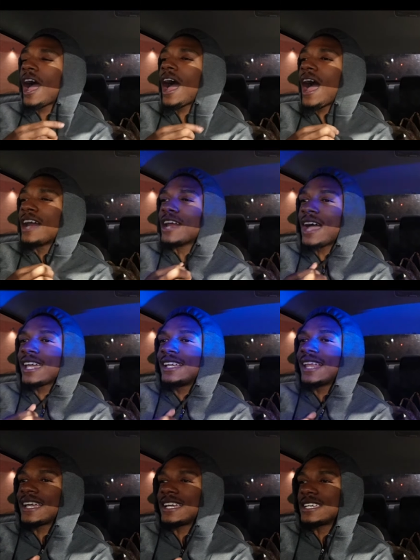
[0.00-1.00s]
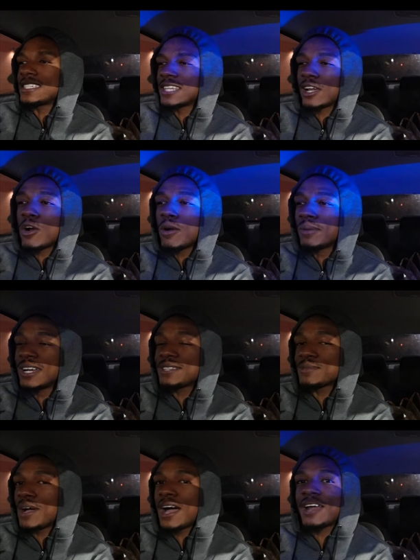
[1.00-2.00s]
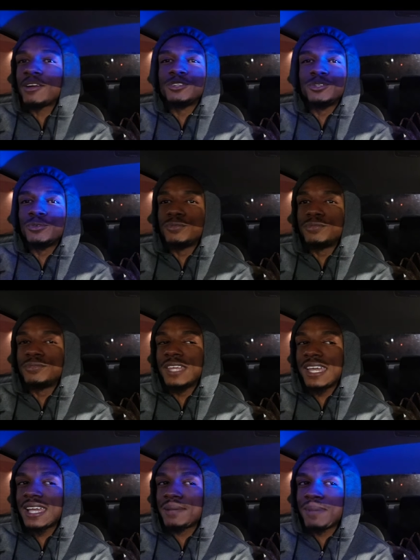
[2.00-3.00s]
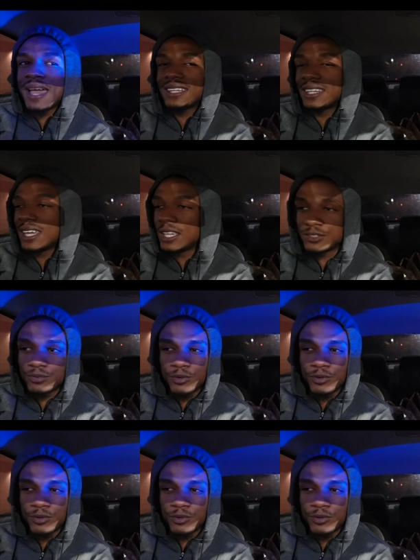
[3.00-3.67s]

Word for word: I, I, get like instant karma. That's why I don't do thing bad things for